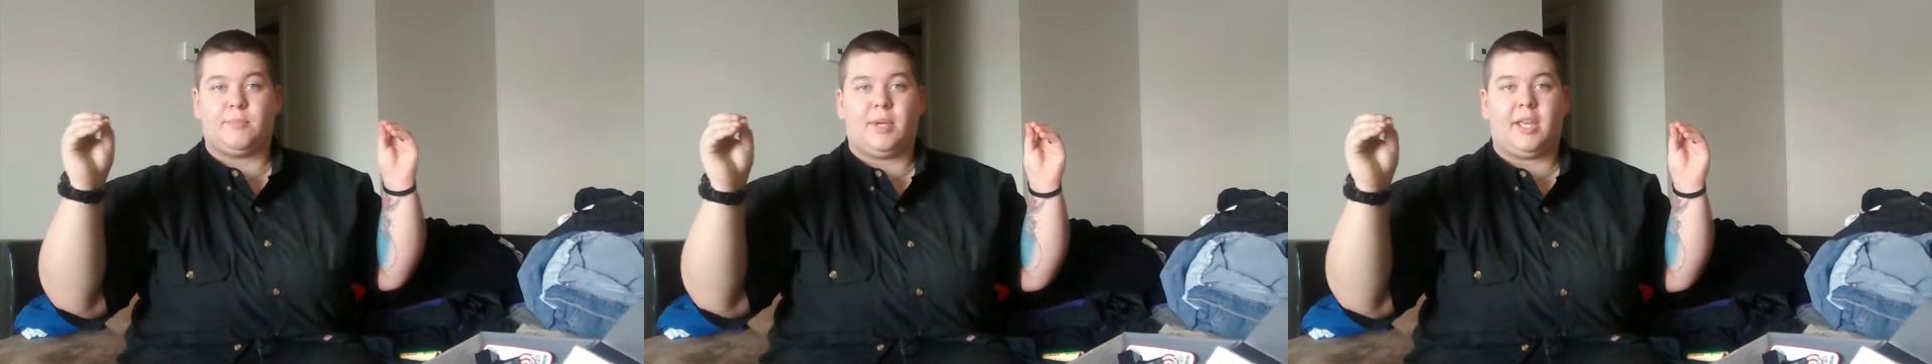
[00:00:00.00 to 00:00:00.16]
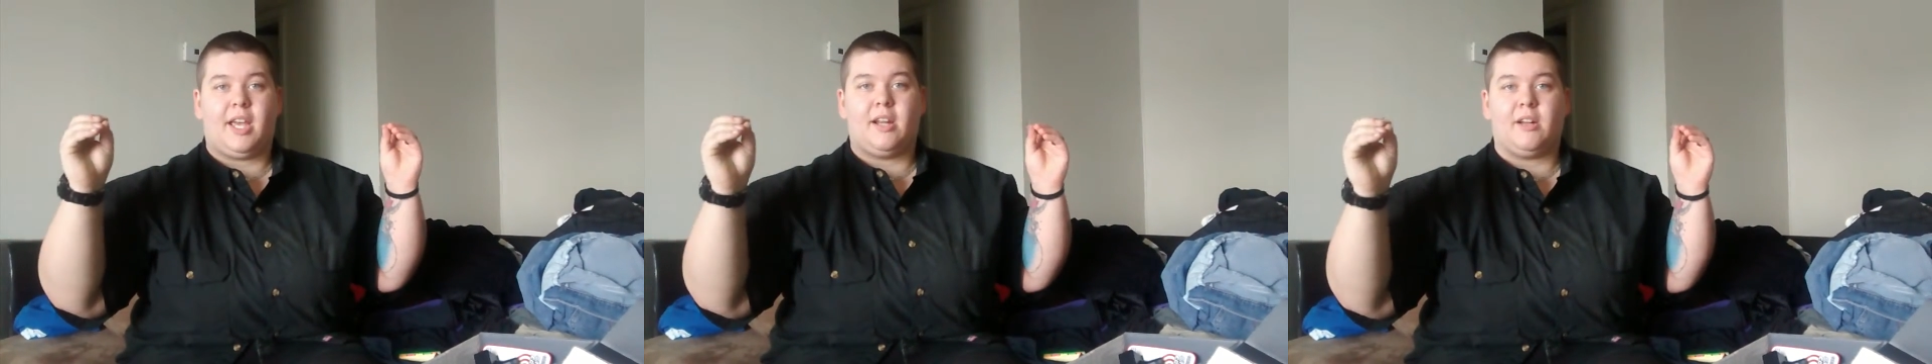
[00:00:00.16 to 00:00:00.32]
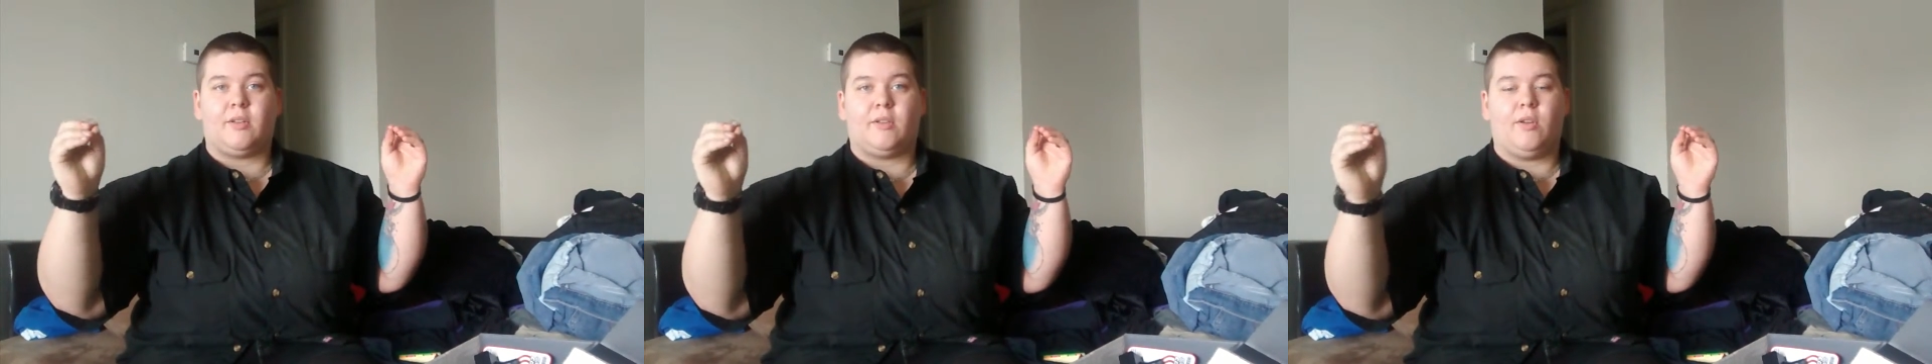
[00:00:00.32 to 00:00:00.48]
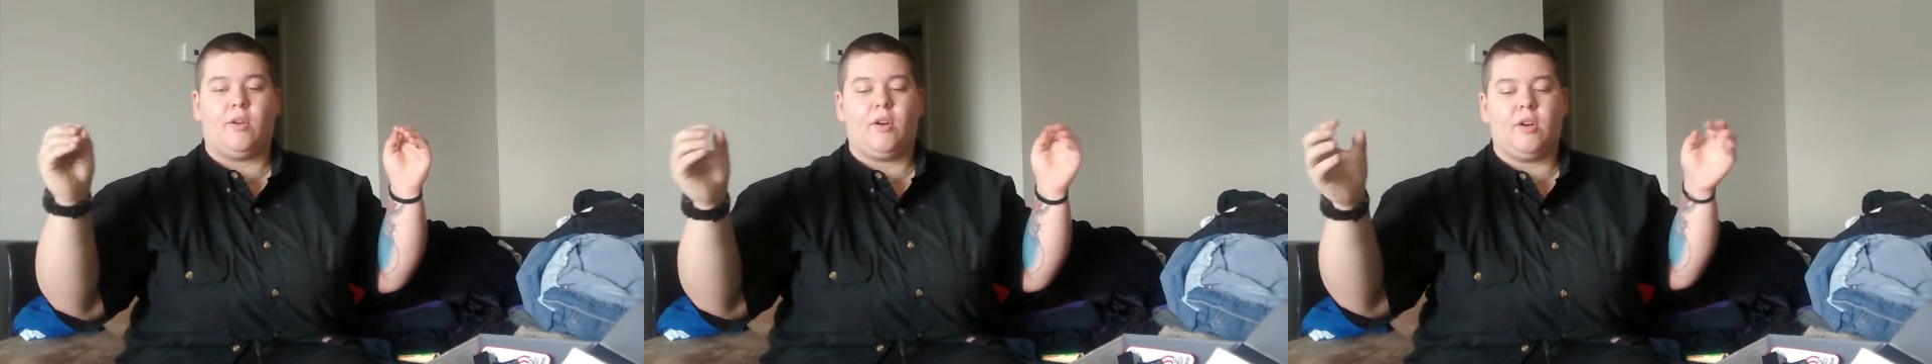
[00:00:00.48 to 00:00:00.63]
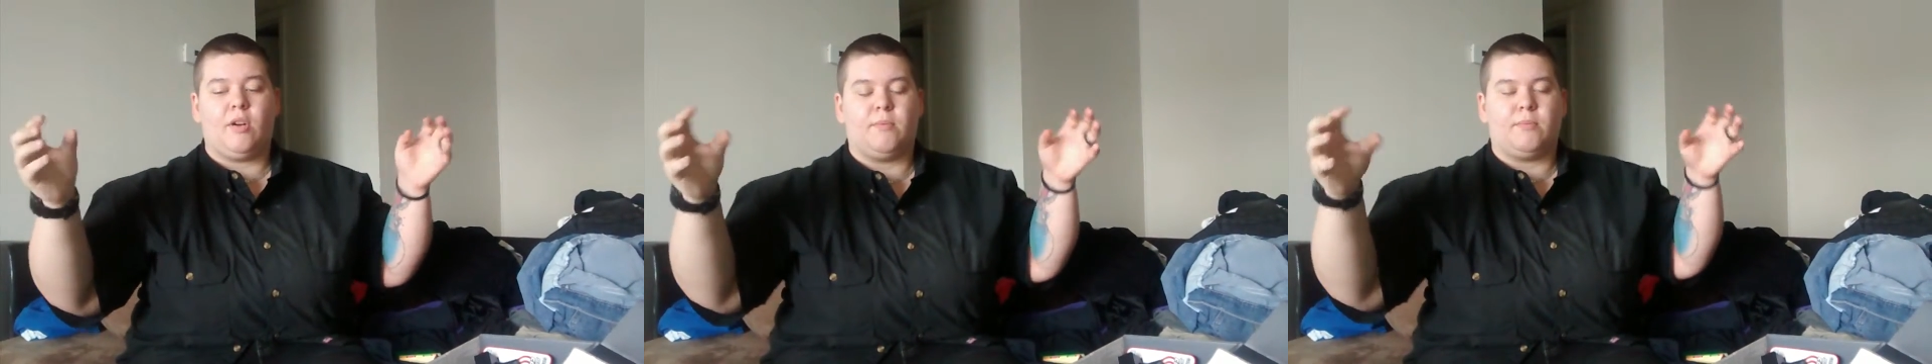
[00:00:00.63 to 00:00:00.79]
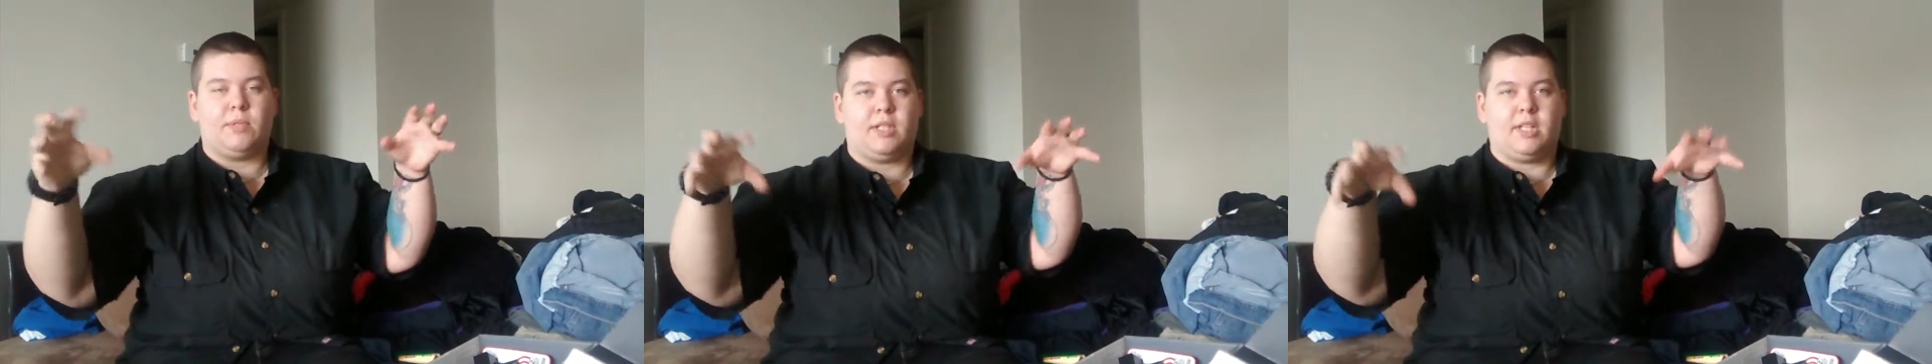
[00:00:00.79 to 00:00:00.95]
mechanical
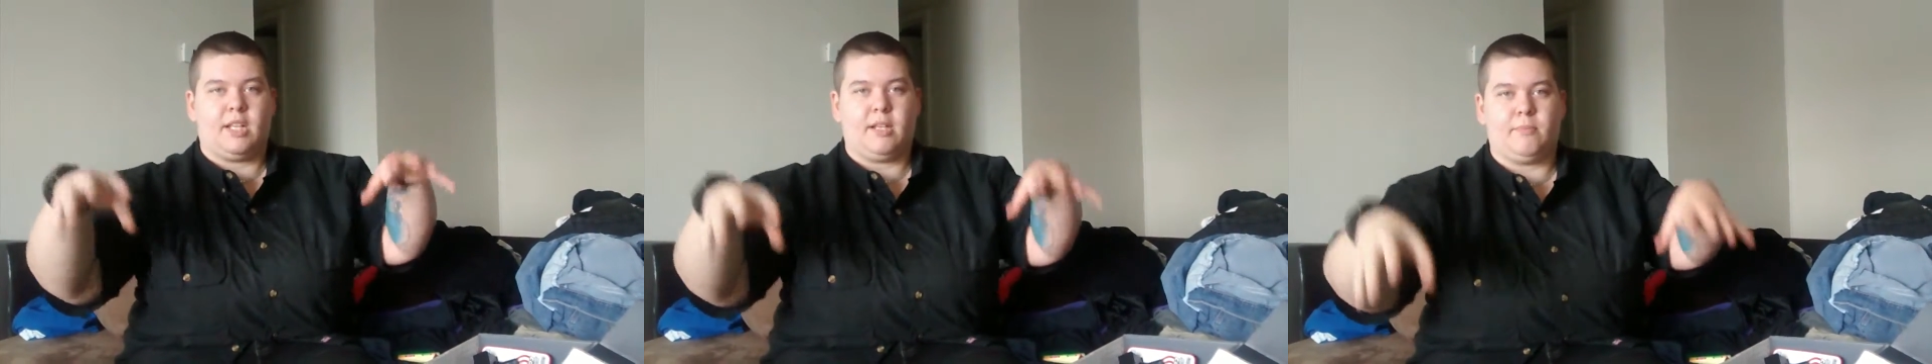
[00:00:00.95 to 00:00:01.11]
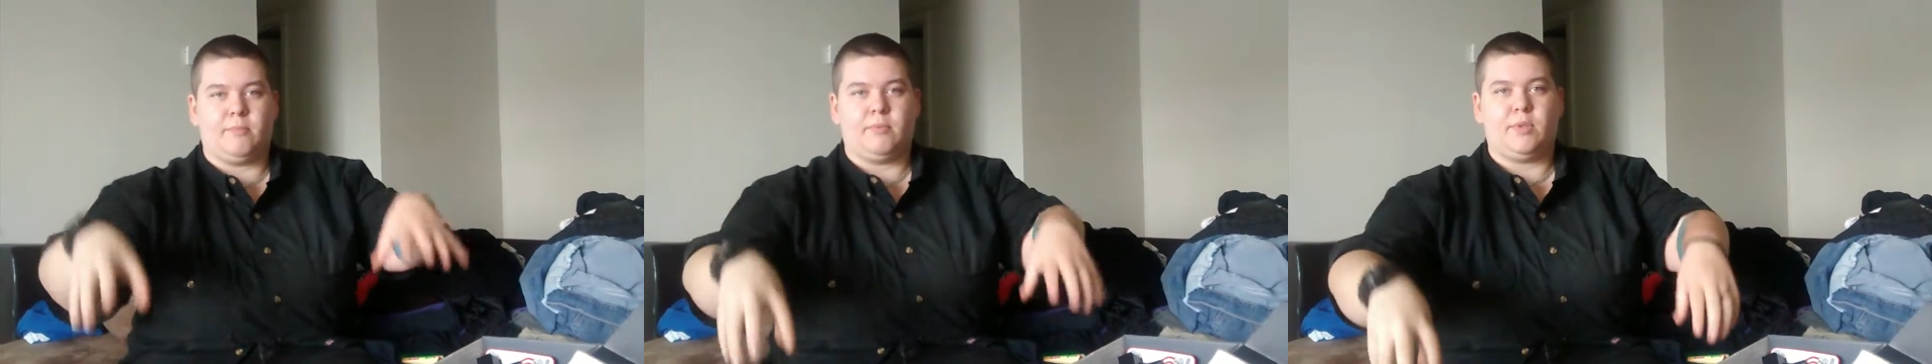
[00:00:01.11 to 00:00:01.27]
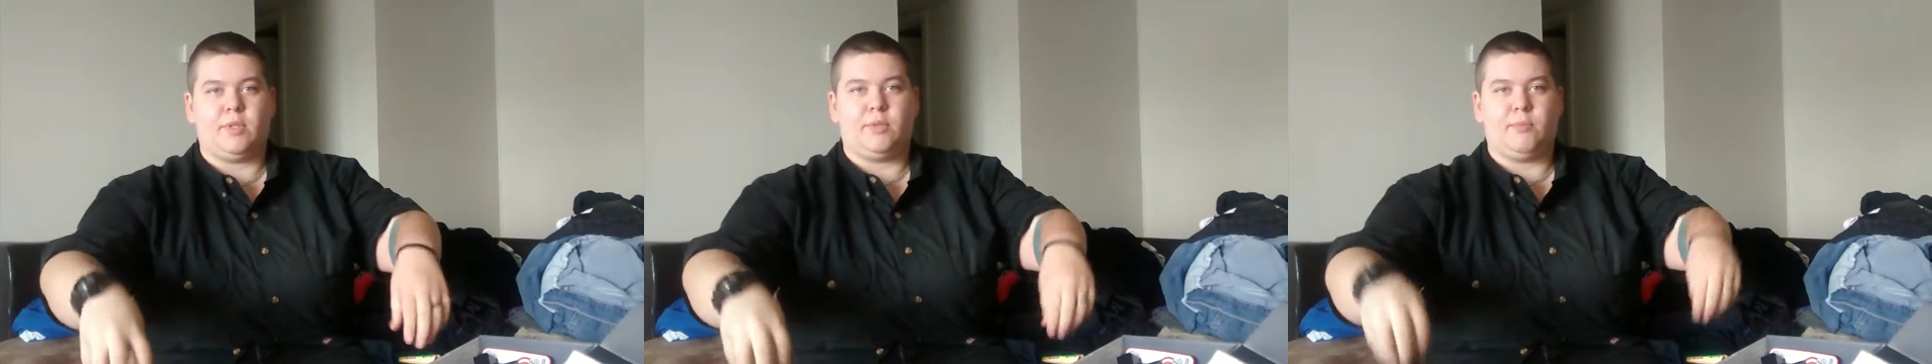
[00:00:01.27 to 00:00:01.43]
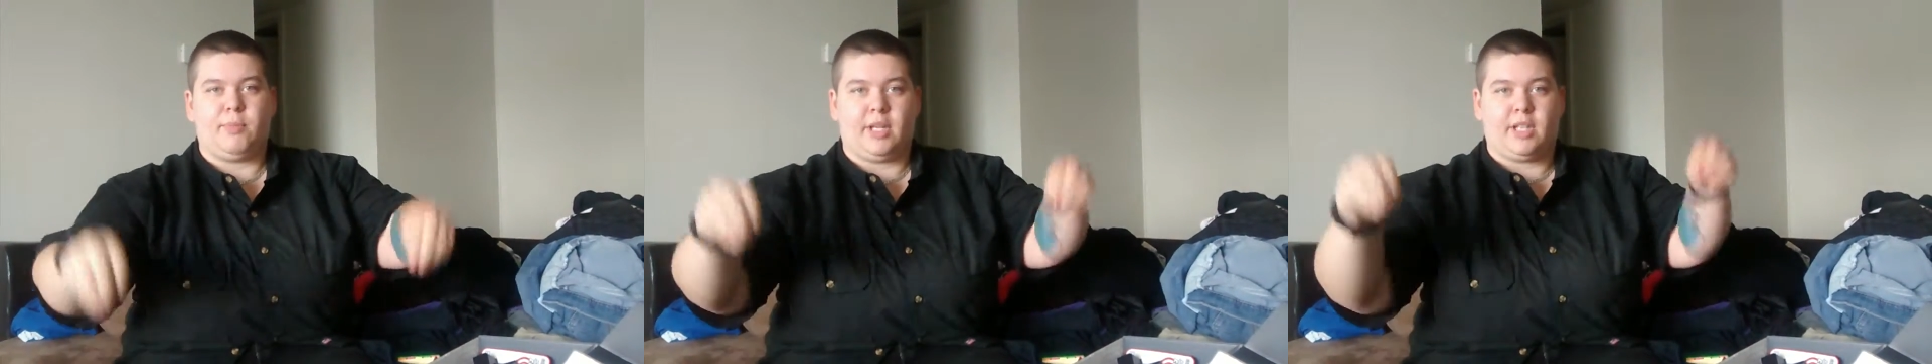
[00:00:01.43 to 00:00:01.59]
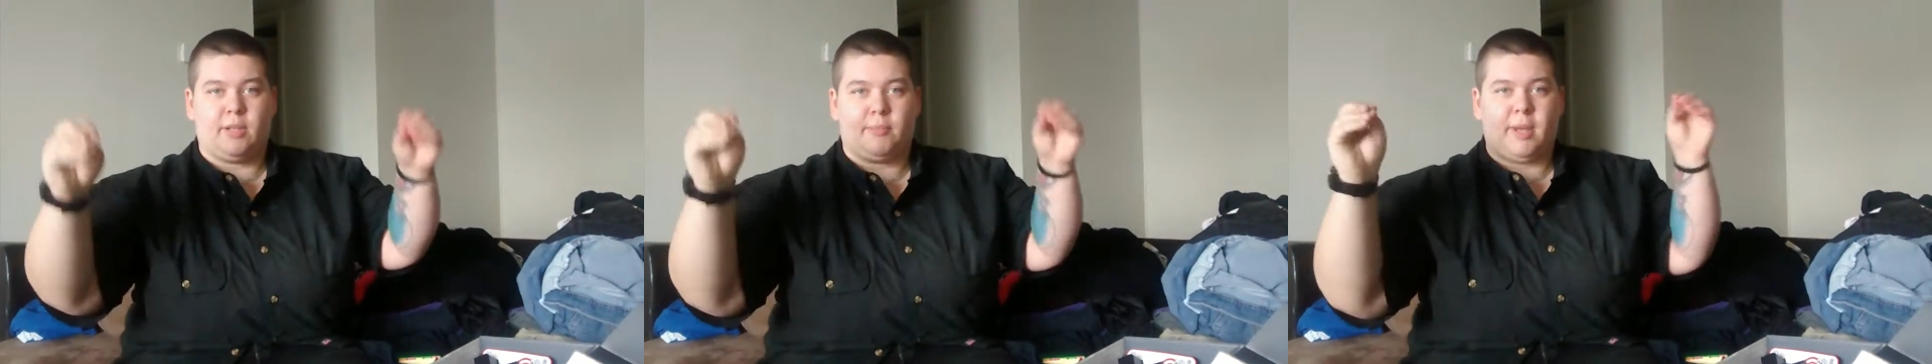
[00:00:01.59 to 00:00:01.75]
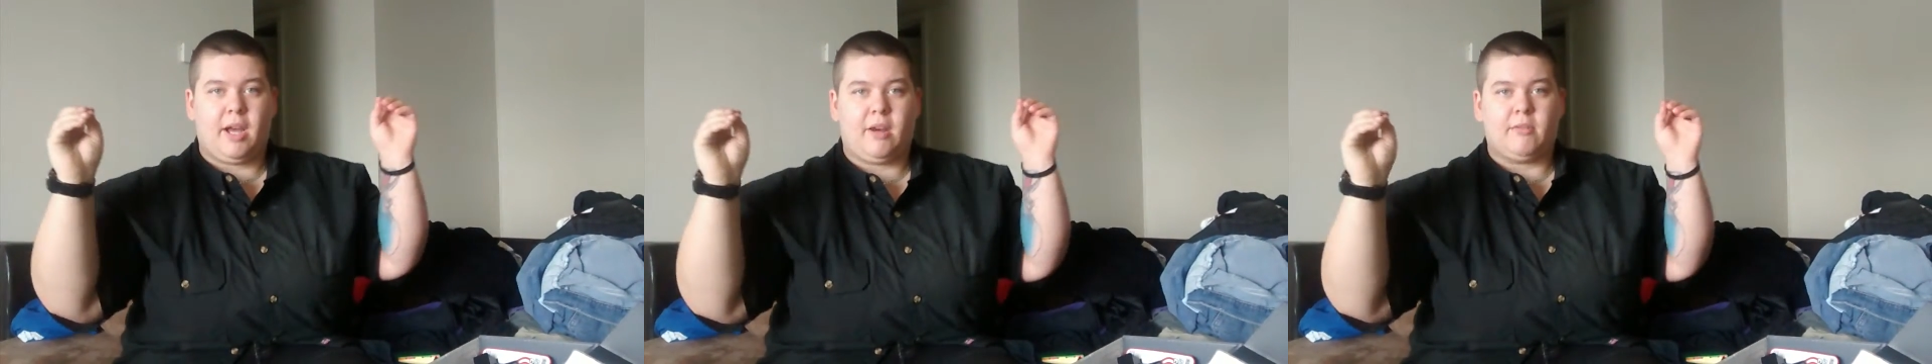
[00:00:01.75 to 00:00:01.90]
arms and they just pick
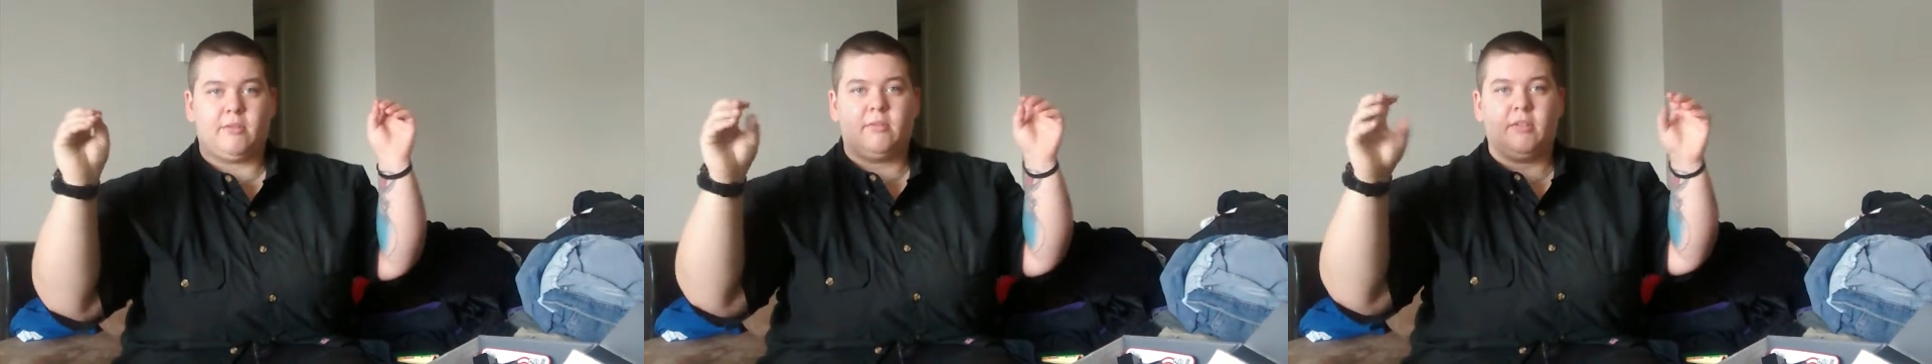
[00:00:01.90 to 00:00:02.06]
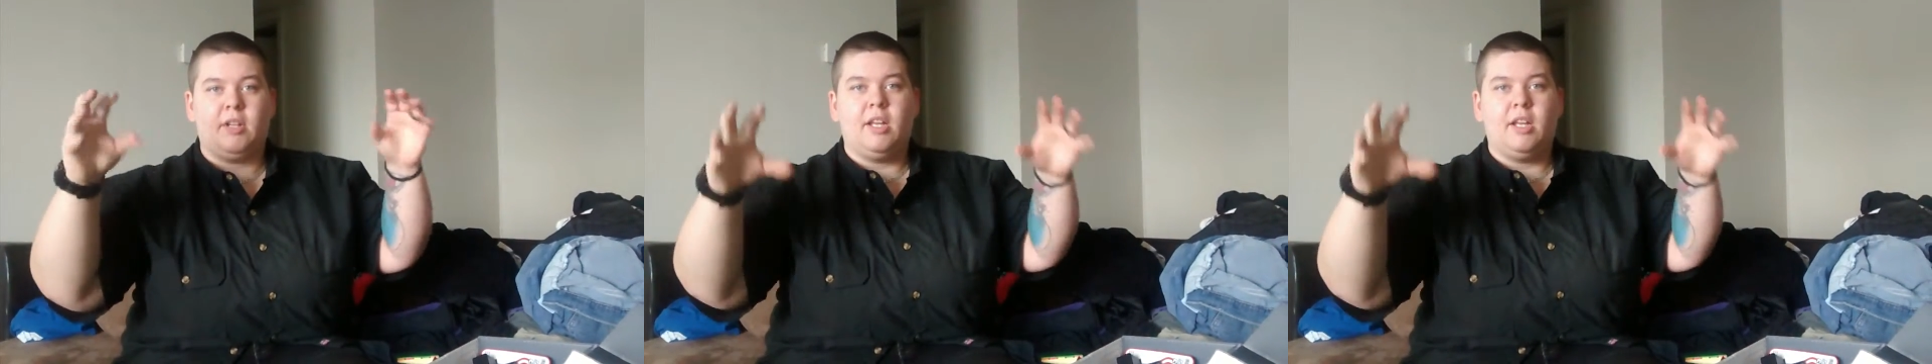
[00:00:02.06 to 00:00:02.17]
them out.